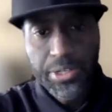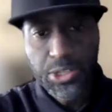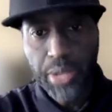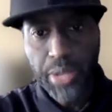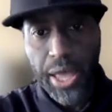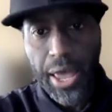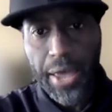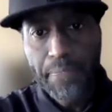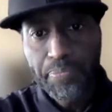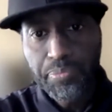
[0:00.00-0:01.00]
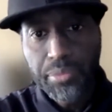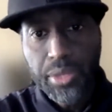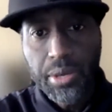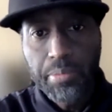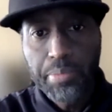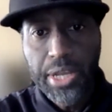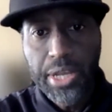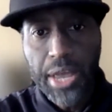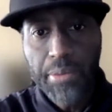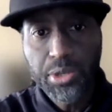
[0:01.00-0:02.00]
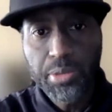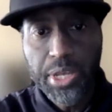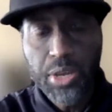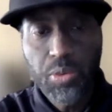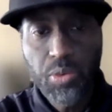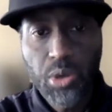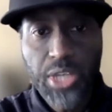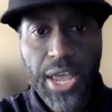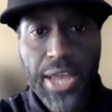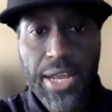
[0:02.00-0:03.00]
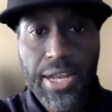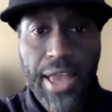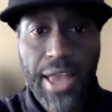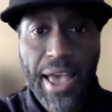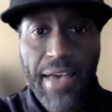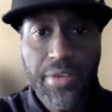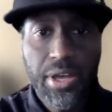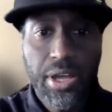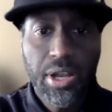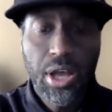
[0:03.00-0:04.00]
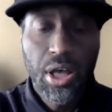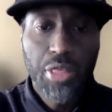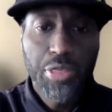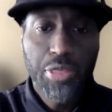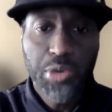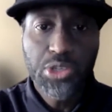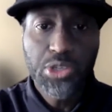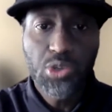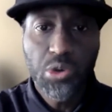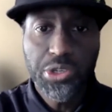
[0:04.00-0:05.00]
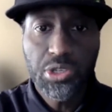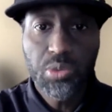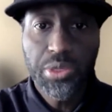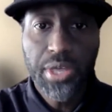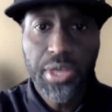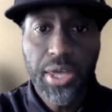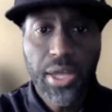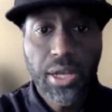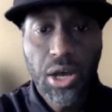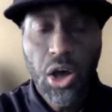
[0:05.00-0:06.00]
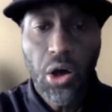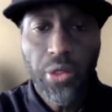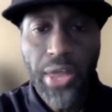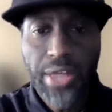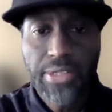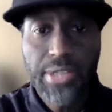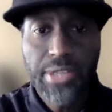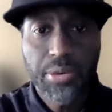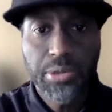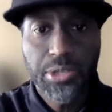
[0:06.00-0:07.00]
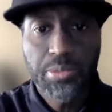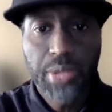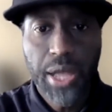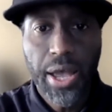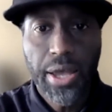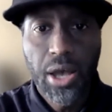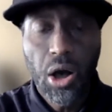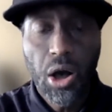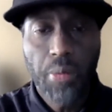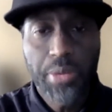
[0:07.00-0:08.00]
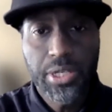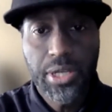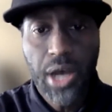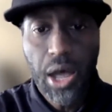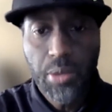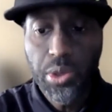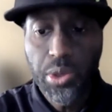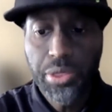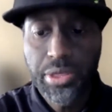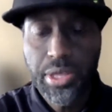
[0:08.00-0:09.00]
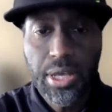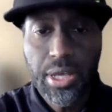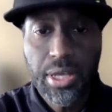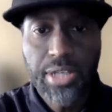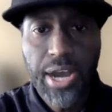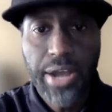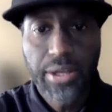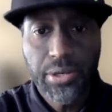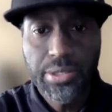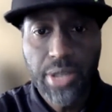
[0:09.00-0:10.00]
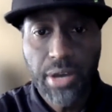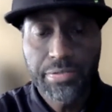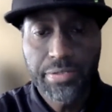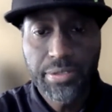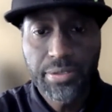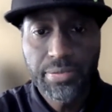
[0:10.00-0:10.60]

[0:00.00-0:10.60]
display being able to be rotated and having 3 sources within on that single display, all being done with the tiler itself.